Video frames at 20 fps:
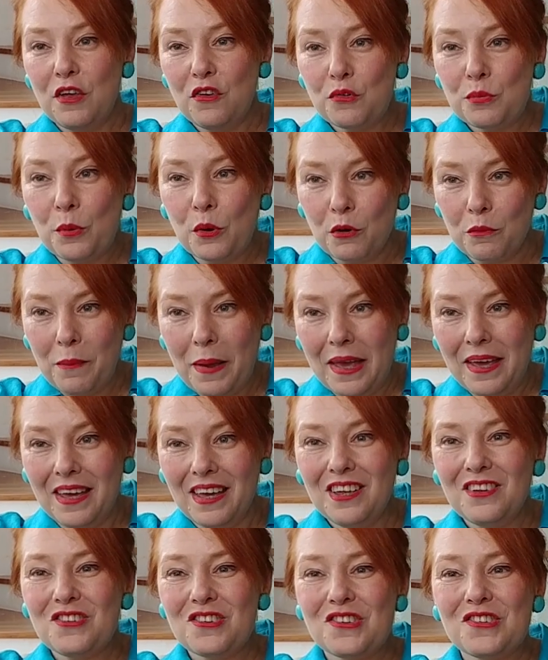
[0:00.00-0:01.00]
Facebook
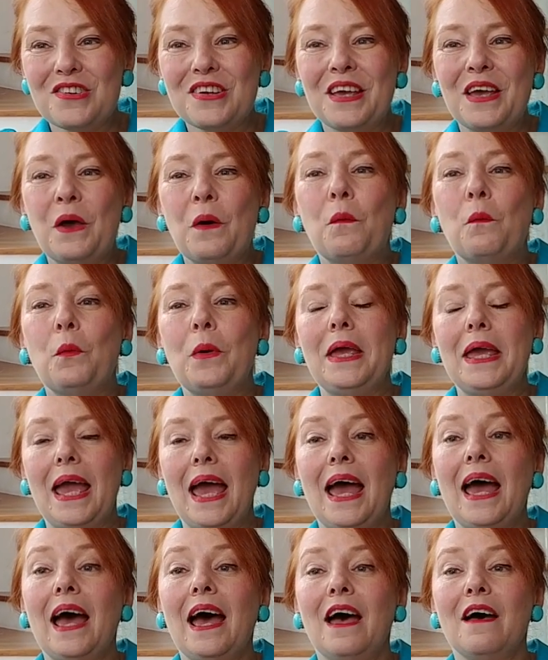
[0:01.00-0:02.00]
page, we
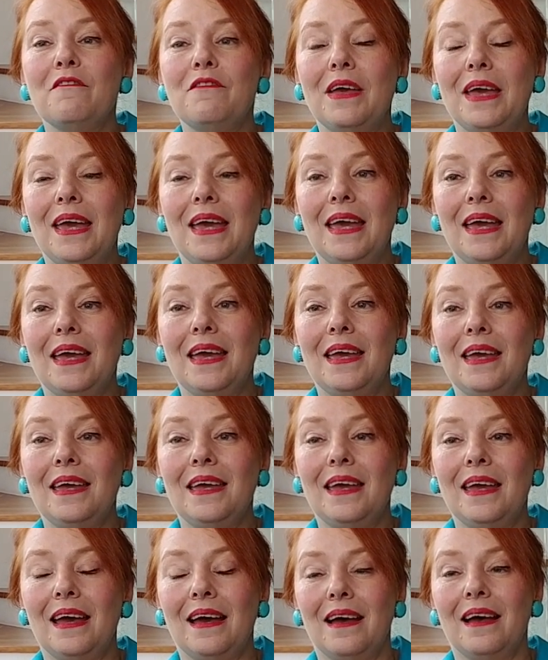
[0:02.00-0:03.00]
have a
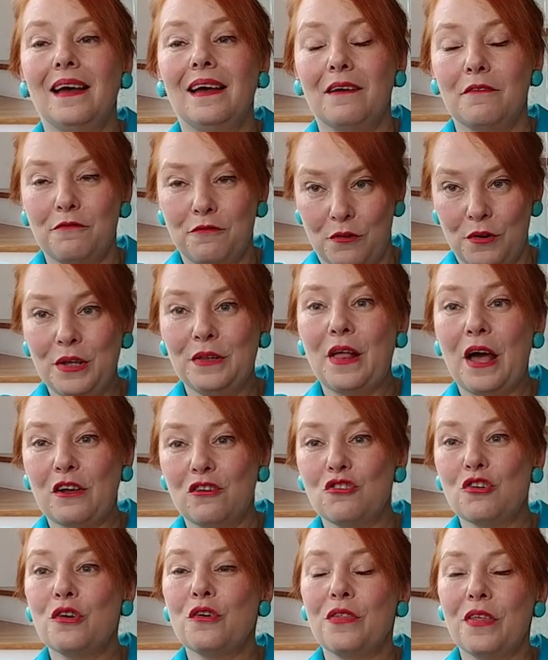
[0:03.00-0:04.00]
uh, free
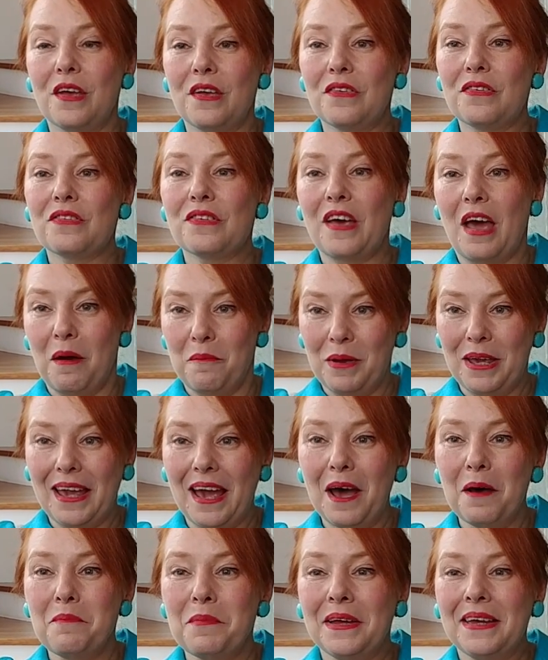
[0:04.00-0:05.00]
lecture that's coming
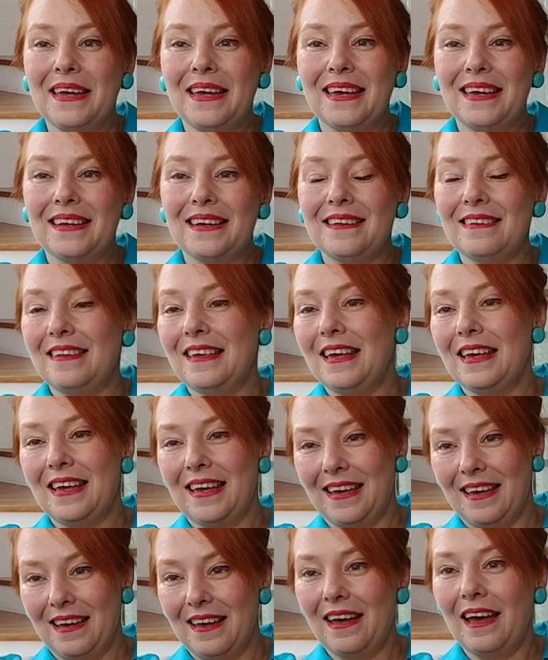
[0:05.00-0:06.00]
up, and I think
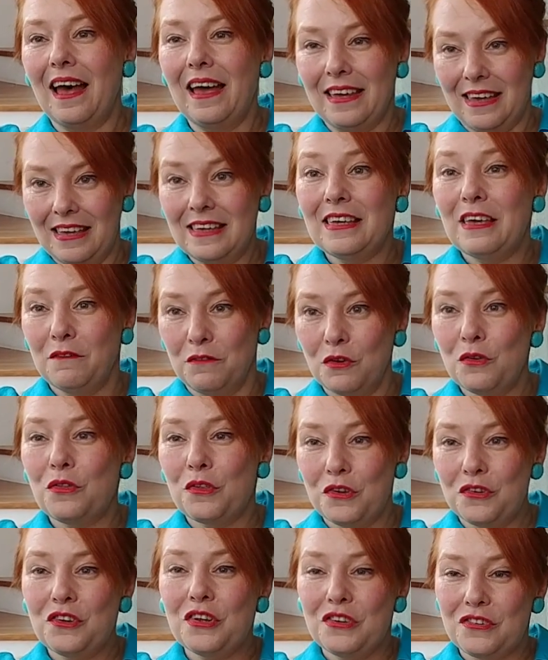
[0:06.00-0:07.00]
uh, I can give you
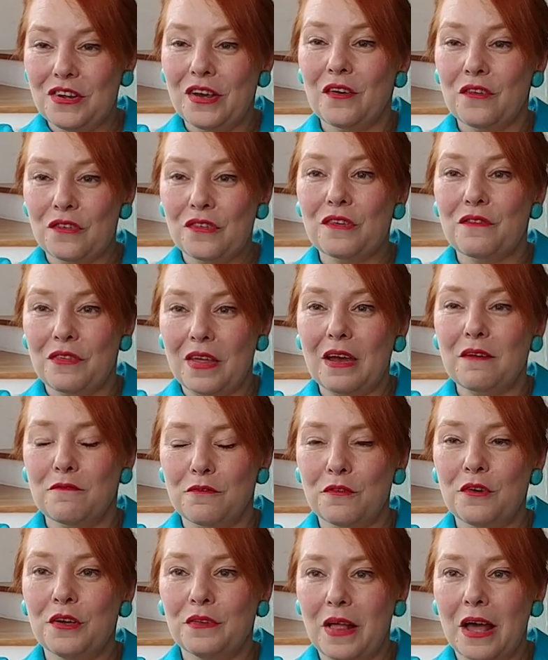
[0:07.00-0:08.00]
the details of that
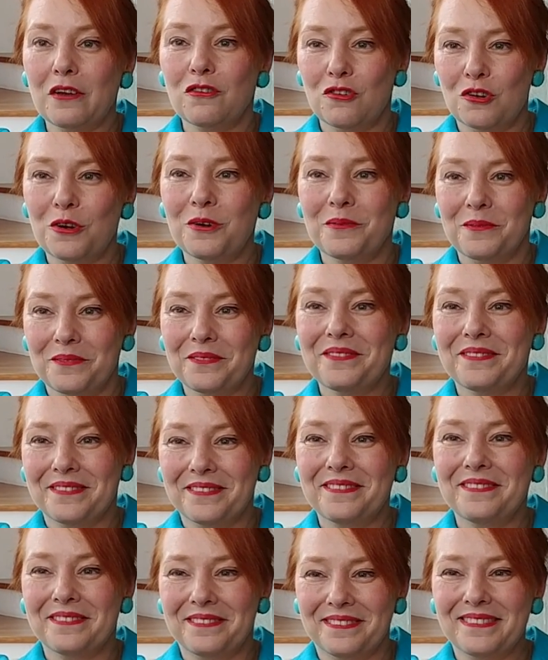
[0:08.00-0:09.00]
free lecture. Okay.
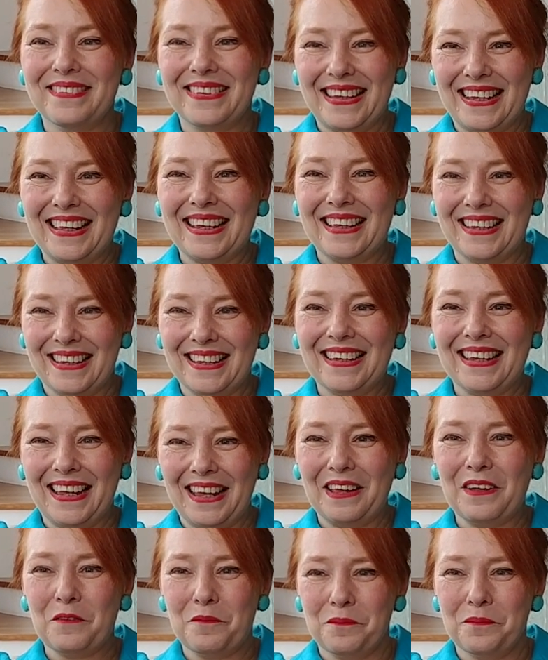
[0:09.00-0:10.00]
Fantastic.
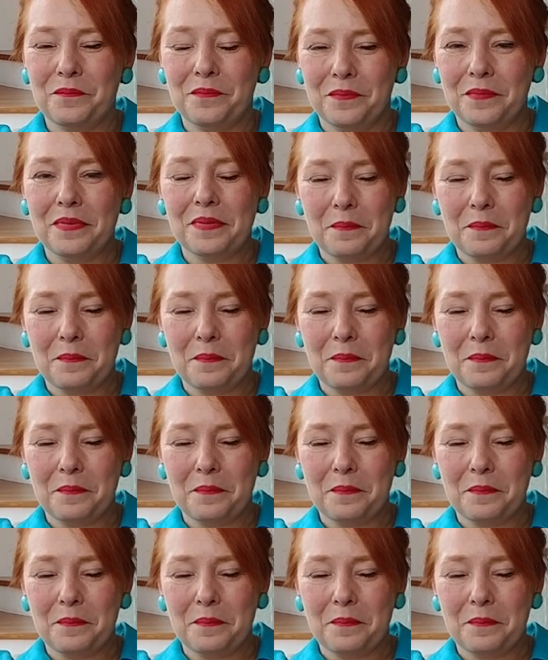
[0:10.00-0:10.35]
Thank you.